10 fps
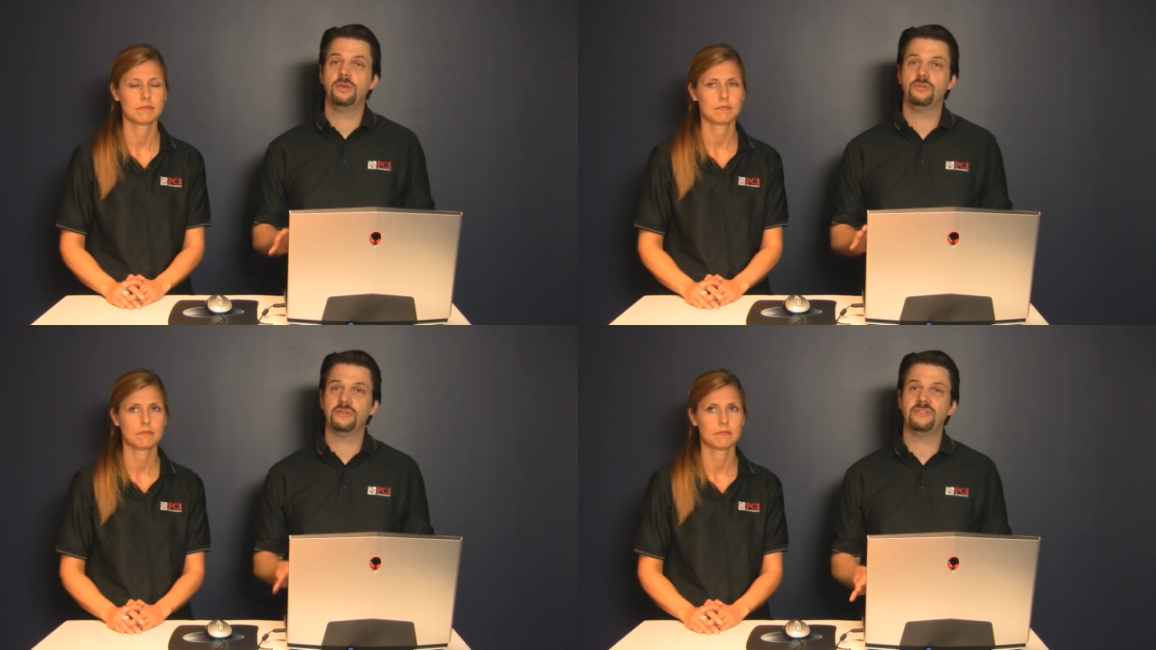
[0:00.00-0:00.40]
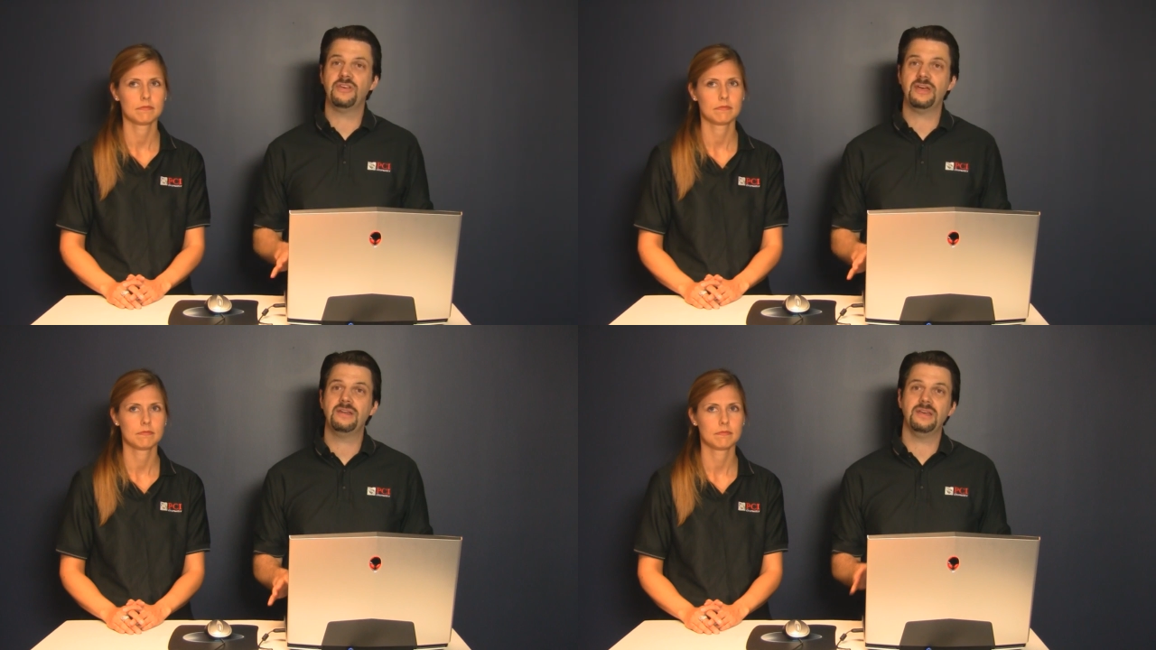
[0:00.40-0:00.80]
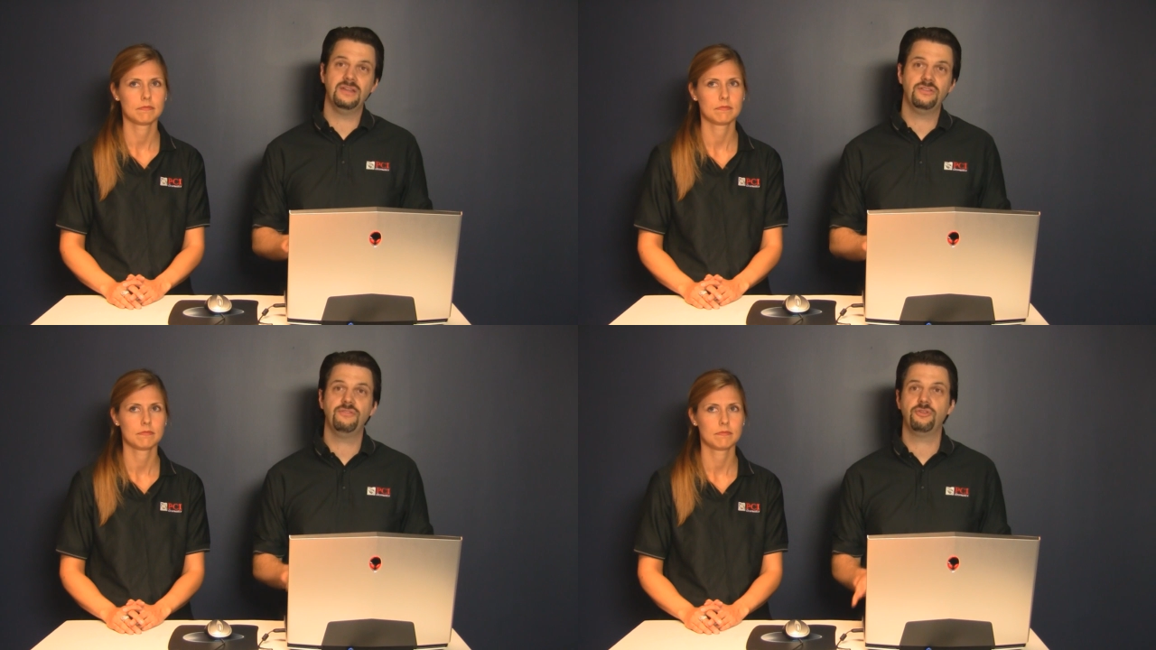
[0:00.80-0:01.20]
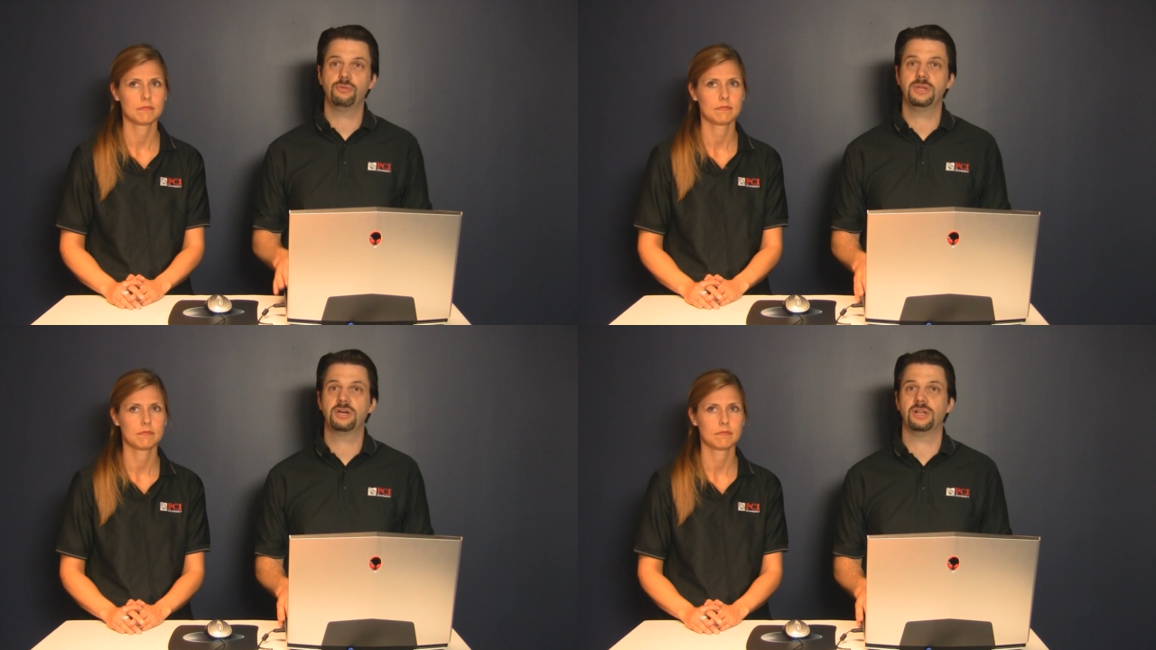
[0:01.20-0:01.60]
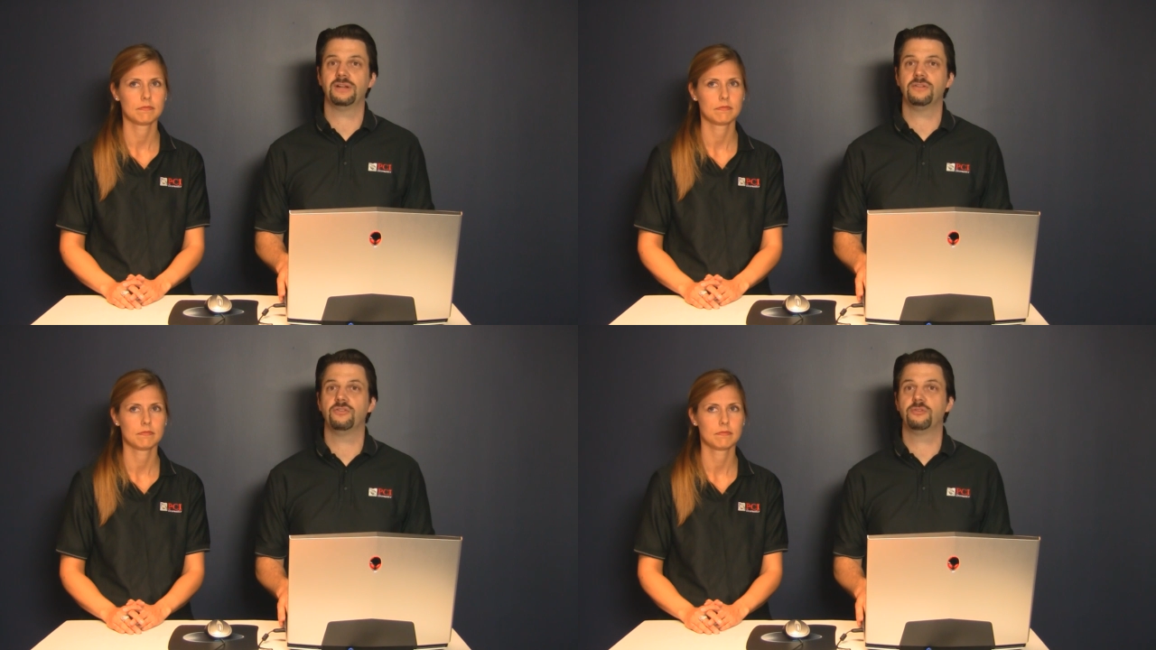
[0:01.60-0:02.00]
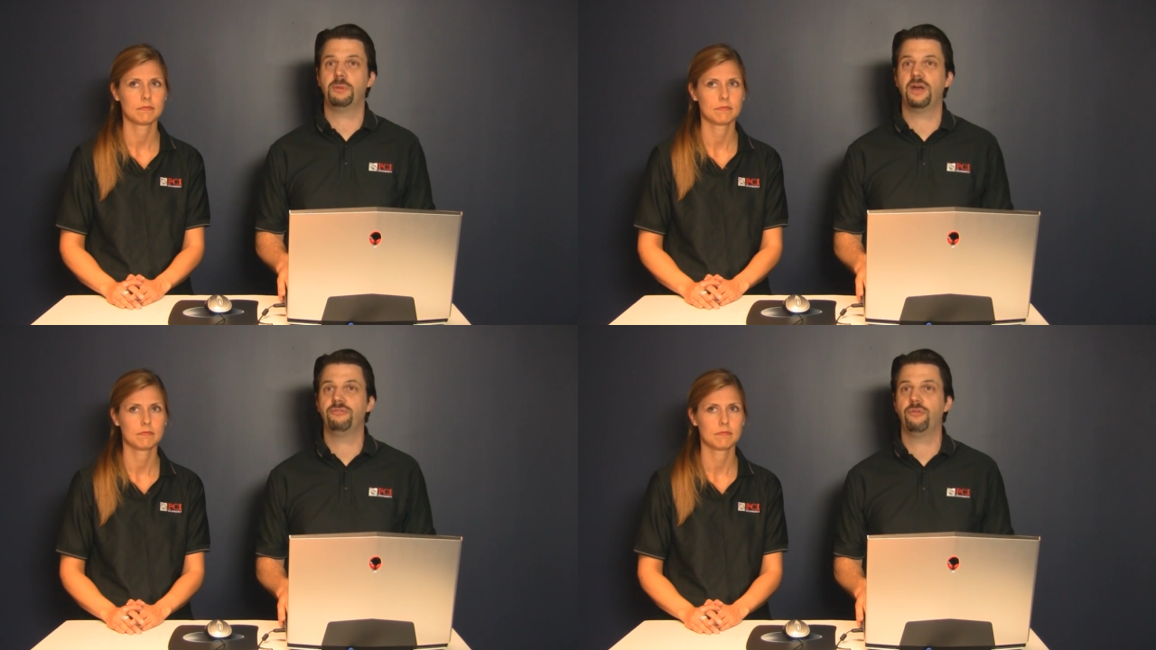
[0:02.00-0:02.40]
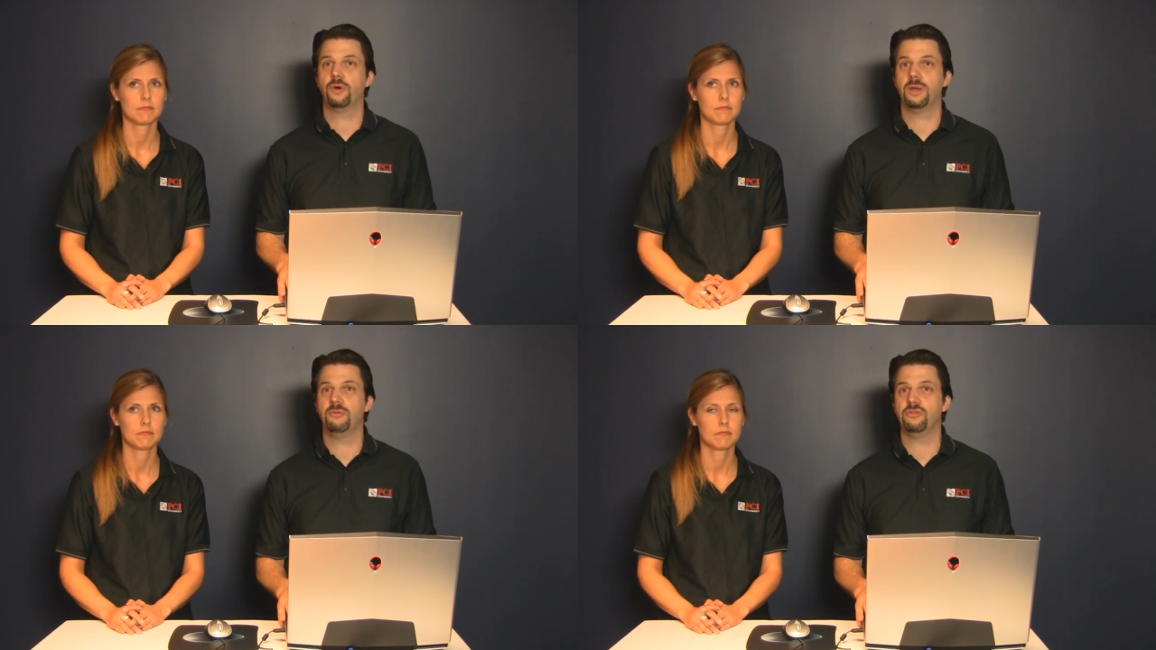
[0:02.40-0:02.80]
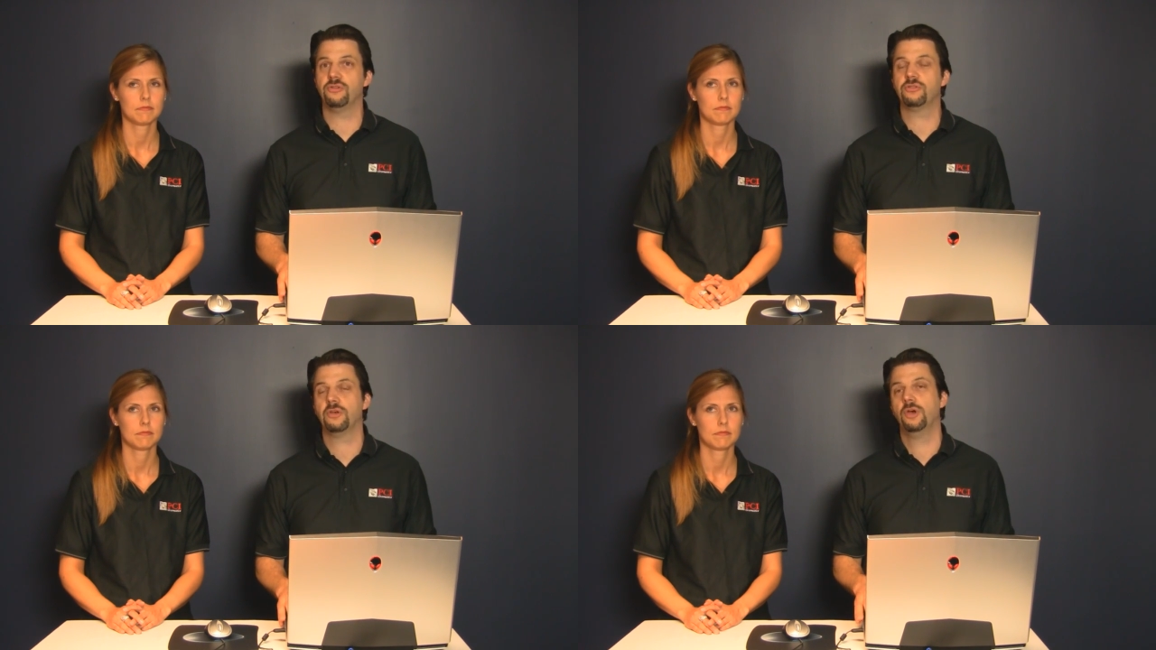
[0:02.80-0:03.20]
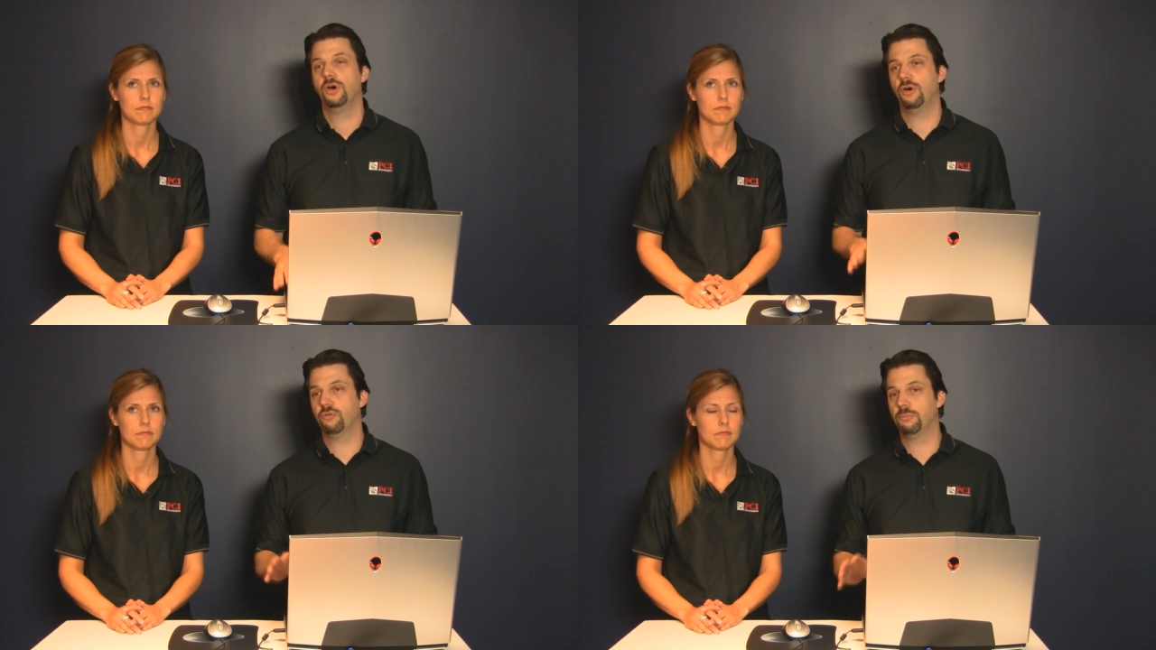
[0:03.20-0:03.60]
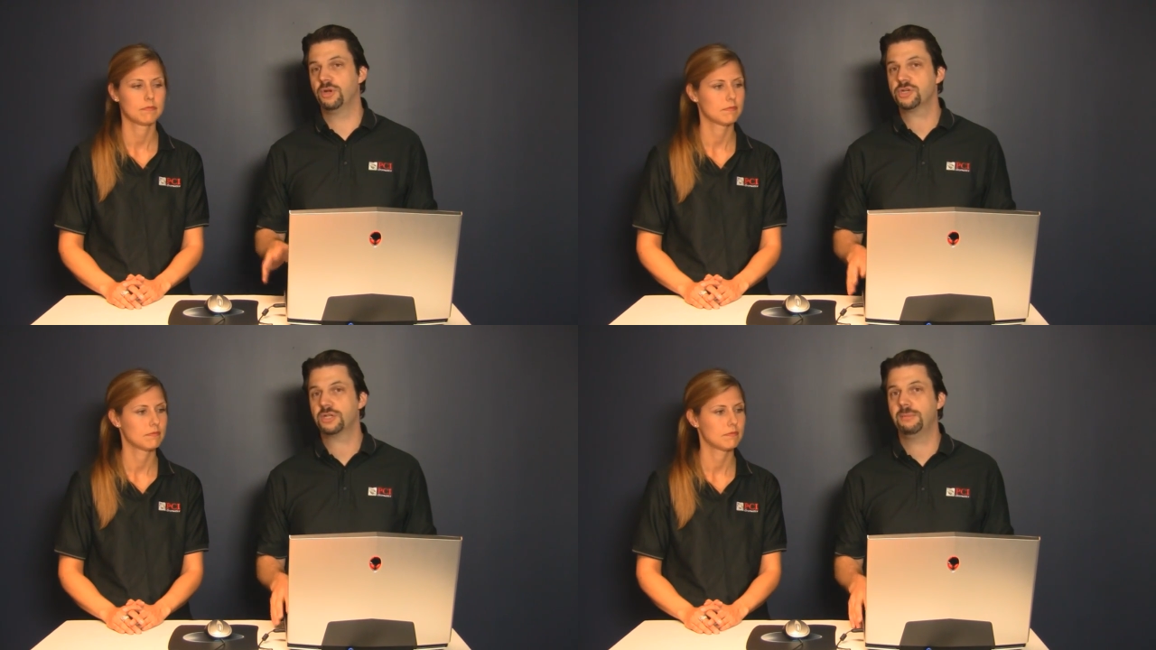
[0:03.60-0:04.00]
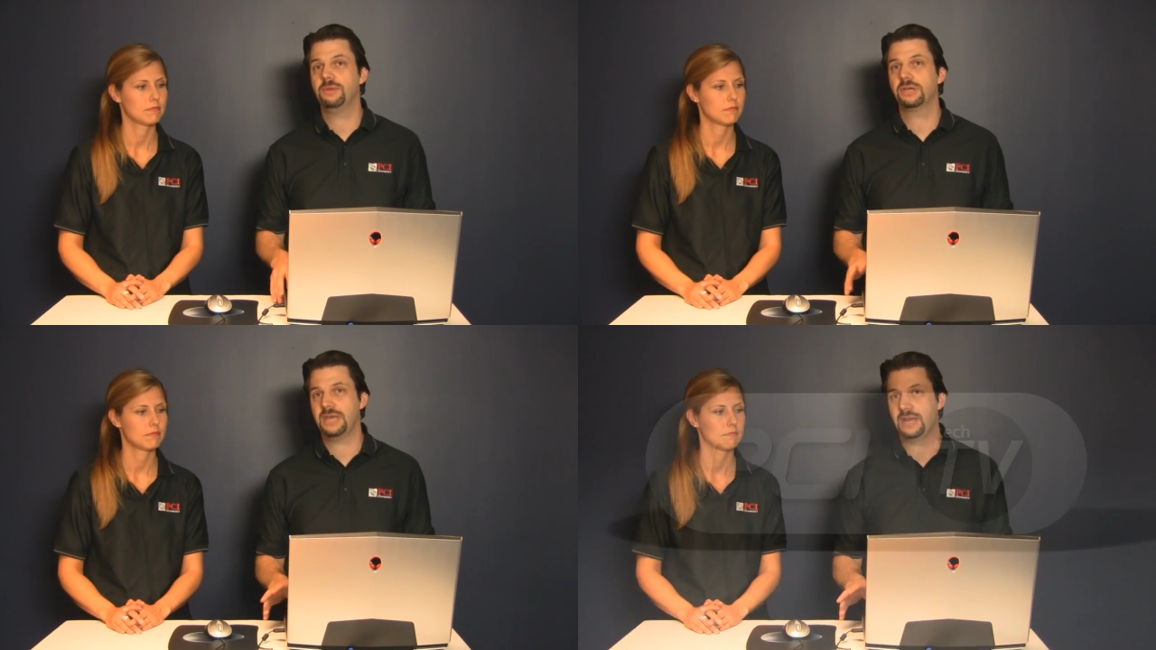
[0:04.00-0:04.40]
Speaker 1: using ten individually collected SPOT four images over British Columbia,